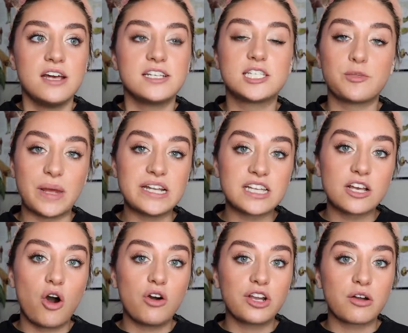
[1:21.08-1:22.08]
spending
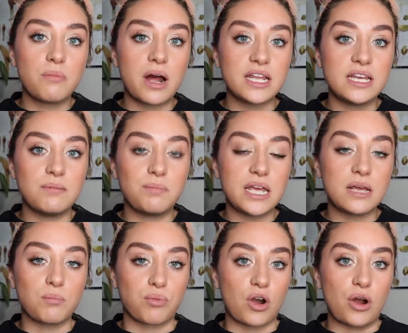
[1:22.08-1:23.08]
all your money and
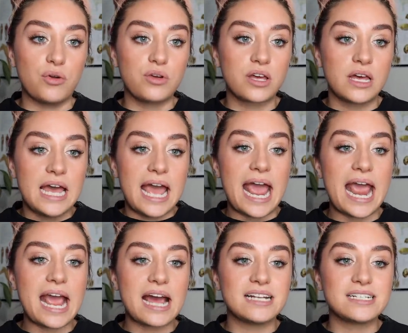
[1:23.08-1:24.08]
being broke,
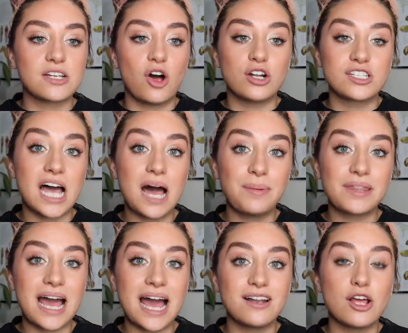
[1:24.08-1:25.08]
and on top of
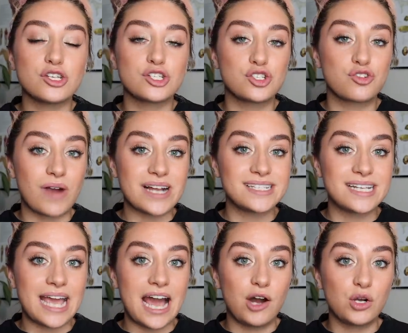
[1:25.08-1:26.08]
that,
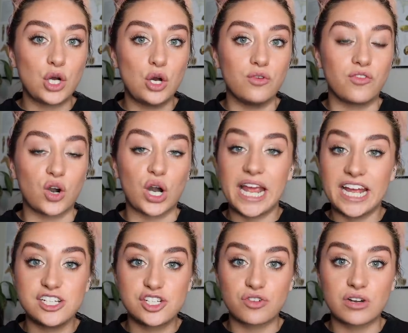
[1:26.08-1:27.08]
stressing out over
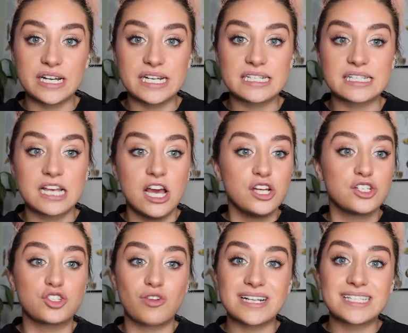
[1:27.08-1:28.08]
injuries,
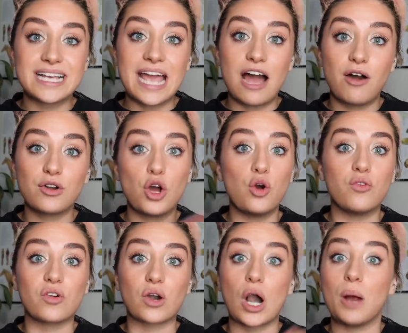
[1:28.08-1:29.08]
stressing out
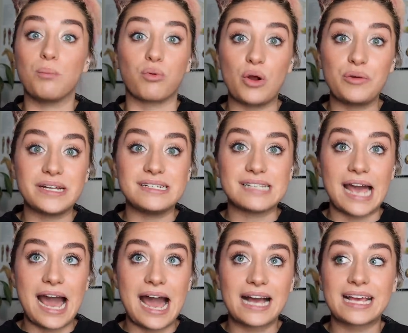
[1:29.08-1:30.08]
over broken broken
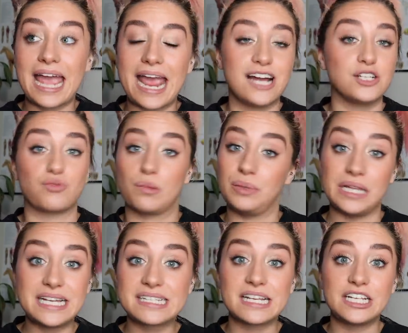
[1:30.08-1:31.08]
tack and
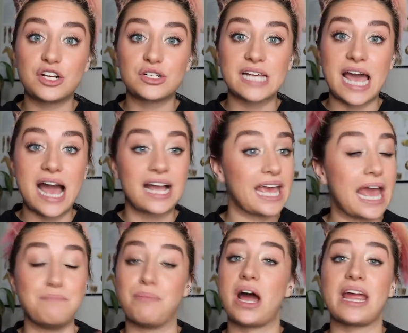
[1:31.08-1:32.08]
replacing your tack
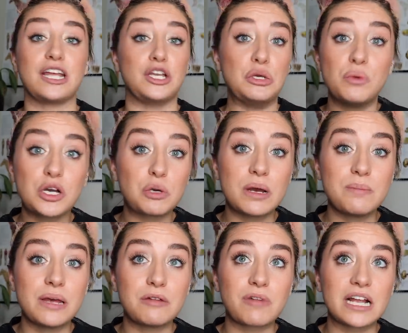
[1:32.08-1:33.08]
and buying new
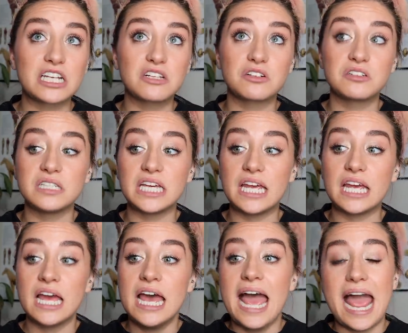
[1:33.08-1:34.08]
equipment regularly
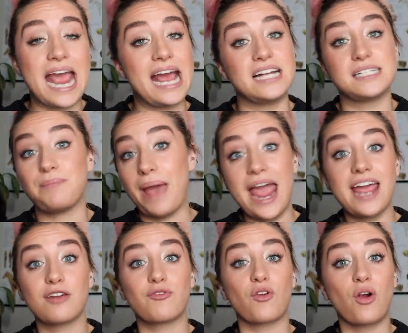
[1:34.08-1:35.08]
and
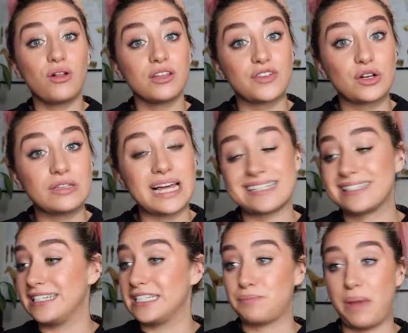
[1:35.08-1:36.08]
paying for all of your
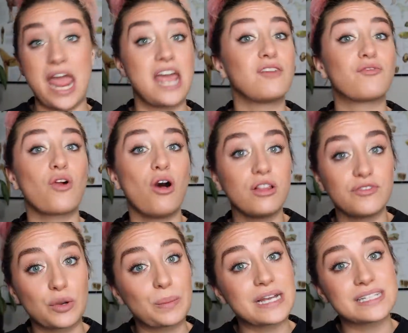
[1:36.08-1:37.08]
lessons, paying for all of
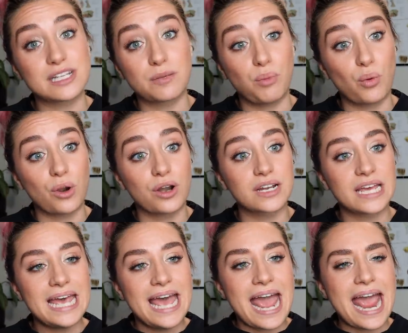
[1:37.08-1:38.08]
your basic board,
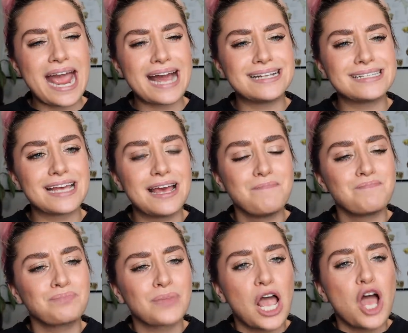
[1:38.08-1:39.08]
and
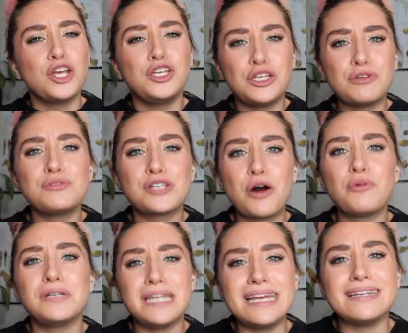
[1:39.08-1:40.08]
you
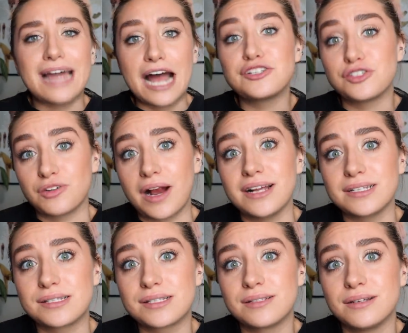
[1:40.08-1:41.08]
don't need that
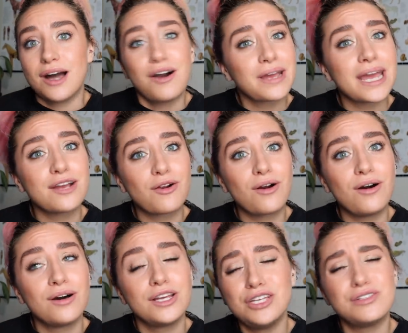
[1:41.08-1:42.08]
stress. Okay,
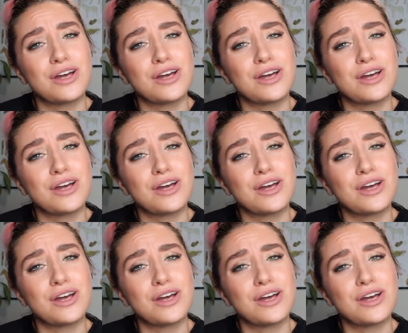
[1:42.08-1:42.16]
girl, you